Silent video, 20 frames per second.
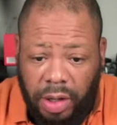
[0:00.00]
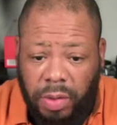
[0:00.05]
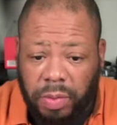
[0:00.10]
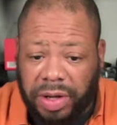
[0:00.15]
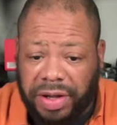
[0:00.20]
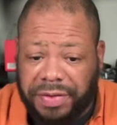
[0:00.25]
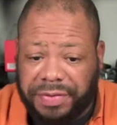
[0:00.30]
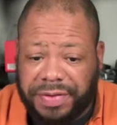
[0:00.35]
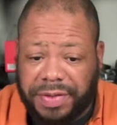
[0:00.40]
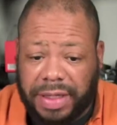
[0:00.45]

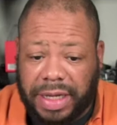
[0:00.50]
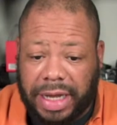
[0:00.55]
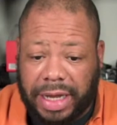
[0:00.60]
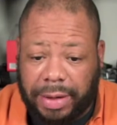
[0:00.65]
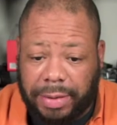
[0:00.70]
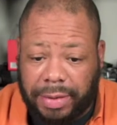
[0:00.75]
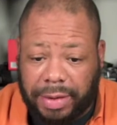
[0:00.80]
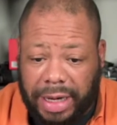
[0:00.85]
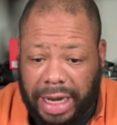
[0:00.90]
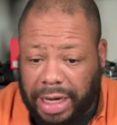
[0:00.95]
we've
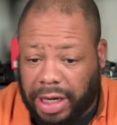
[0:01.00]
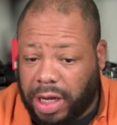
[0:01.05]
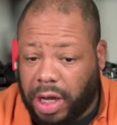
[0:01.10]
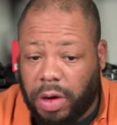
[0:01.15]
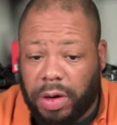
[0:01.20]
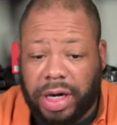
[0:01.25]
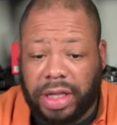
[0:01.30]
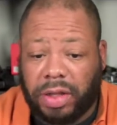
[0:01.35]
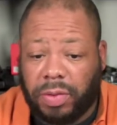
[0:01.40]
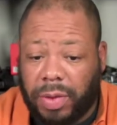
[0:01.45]

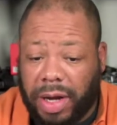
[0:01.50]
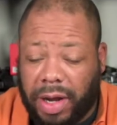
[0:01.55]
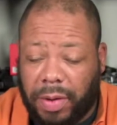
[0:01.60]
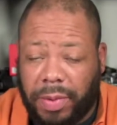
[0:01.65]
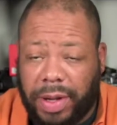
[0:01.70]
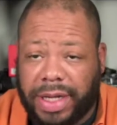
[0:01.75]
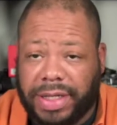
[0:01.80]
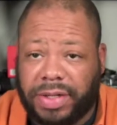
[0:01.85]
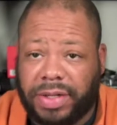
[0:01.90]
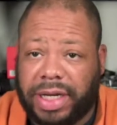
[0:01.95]
encoded it the right
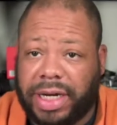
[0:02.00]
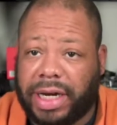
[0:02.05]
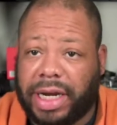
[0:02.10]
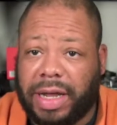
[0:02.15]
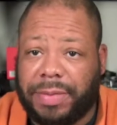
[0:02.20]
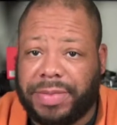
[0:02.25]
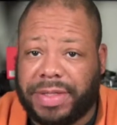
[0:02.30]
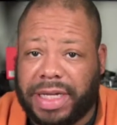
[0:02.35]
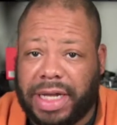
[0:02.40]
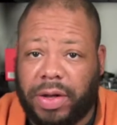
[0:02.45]
way so that it
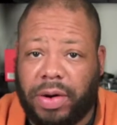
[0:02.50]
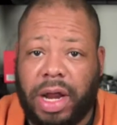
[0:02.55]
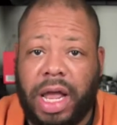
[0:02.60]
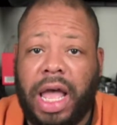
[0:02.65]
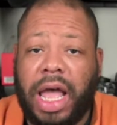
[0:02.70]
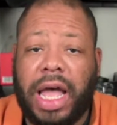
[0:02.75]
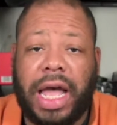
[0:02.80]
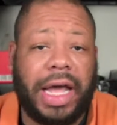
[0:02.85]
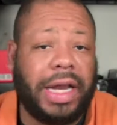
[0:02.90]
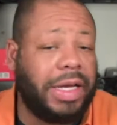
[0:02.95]
comes out
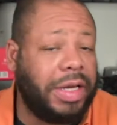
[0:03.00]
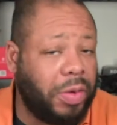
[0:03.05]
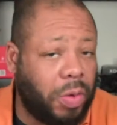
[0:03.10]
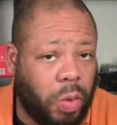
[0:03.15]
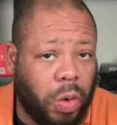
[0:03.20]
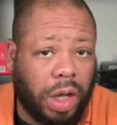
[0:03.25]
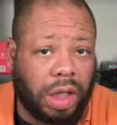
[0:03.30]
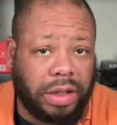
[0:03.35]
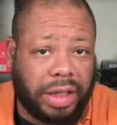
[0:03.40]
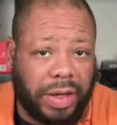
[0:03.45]
at the
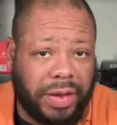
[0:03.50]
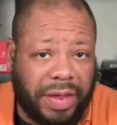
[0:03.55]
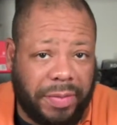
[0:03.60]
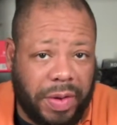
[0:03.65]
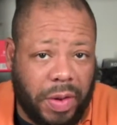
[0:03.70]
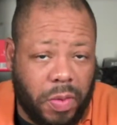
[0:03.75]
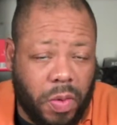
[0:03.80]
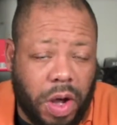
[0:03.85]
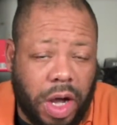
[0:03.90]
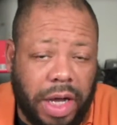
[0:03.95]
quality that
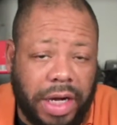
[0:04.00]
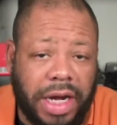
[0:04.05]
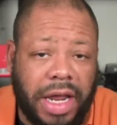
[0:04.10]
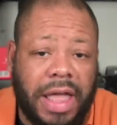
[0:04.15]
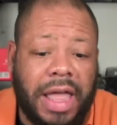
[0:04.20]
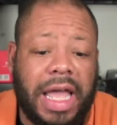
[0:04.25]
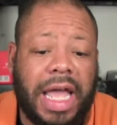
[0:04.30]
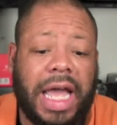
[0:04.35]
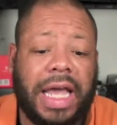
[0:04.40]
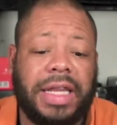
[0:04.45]
we want,
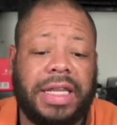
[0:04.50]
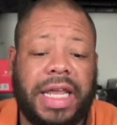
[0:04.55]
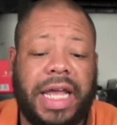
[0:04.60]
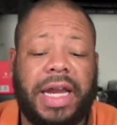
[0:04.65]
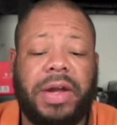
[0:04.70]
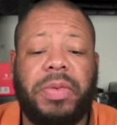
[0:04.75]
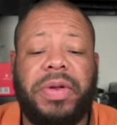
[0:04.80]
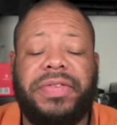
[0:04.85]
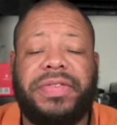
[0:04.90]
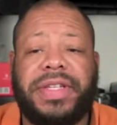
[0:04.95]
and
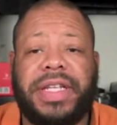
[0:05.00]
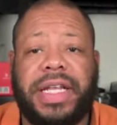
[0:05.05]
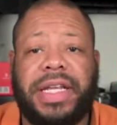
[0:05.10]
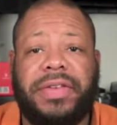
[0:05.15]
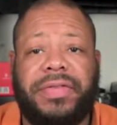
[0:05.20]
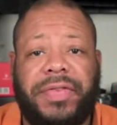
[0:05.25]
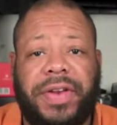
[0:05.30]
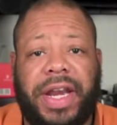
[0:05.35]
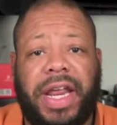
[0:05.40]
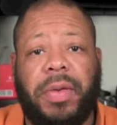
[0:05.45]
then we've
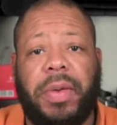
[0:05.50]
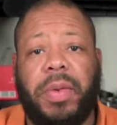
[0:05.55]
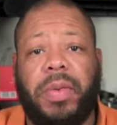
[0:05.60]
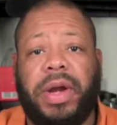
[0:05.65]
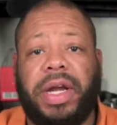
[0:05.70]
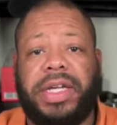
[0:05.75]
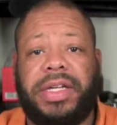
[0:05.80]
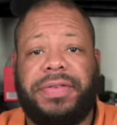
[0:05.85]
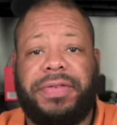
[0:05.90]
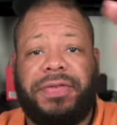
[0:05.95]
said the video we
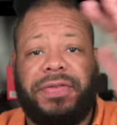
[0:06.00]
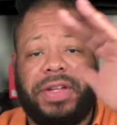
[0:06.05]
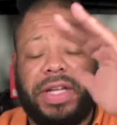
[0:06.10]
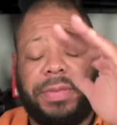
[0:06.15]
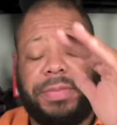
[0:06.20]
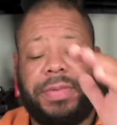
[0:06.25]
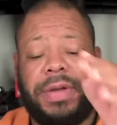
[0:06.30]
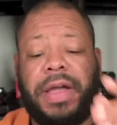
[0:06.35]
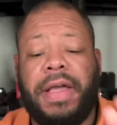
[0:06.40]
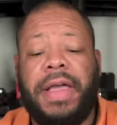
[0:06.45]
want it to
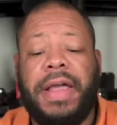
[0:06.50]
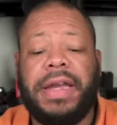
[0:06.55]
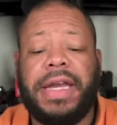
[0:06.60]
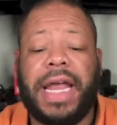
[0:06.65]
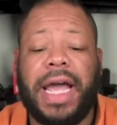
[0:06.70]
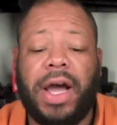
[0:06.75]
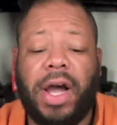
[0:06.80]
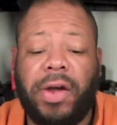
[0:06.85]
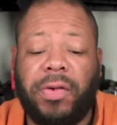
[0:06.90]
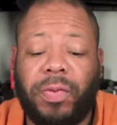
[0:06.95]
flip.
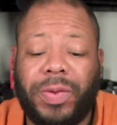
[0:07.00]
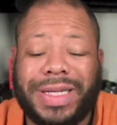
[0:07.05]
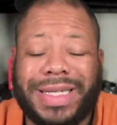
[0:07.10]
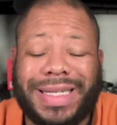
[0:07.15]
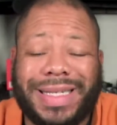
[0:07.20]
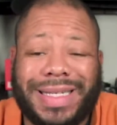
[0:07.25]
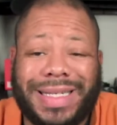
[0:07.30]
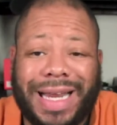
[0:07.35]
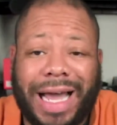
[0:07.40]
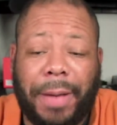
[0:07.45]
Now, if we
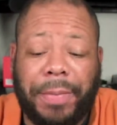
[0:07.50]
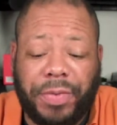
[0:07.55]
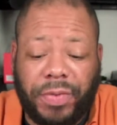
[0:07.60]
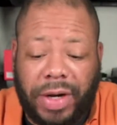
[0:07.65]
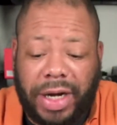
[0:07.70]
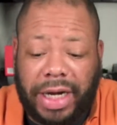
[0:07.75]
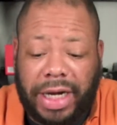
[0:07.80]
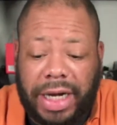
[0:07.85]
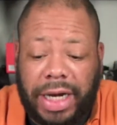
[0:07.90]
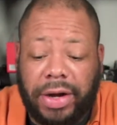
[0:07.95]
stopped
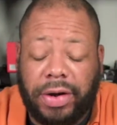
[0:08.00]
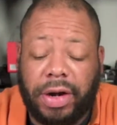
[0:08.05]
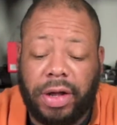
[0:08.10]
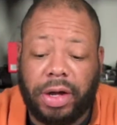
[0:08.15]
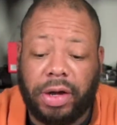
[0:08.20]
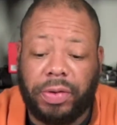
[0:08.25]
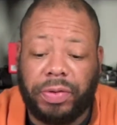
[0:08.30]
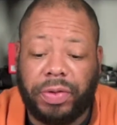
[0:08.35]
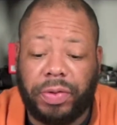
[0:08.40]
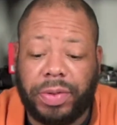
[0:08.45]
right here, and
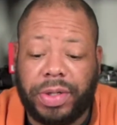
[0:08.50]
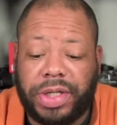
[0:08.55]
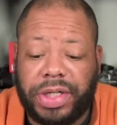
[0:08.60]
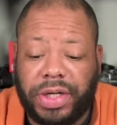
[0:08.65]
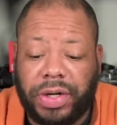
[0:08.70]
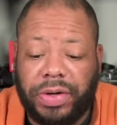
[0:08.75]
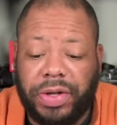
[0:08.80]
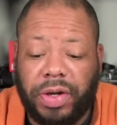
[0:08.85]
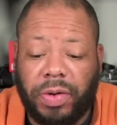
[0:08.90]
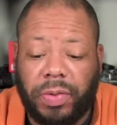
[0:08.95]
I'll go through and
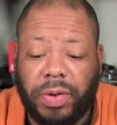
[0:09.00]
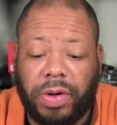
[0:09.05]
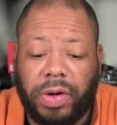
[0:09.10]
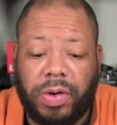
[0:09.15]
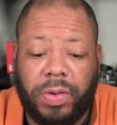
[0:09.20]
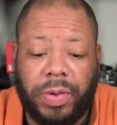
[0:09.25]
show you real